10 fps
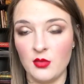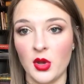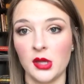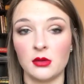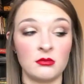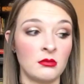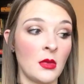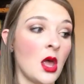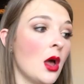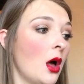I'll
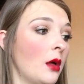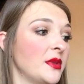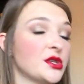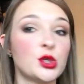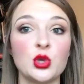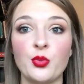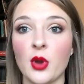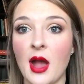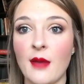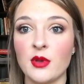be
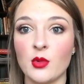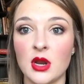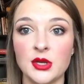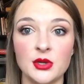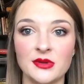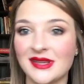super happy when I do.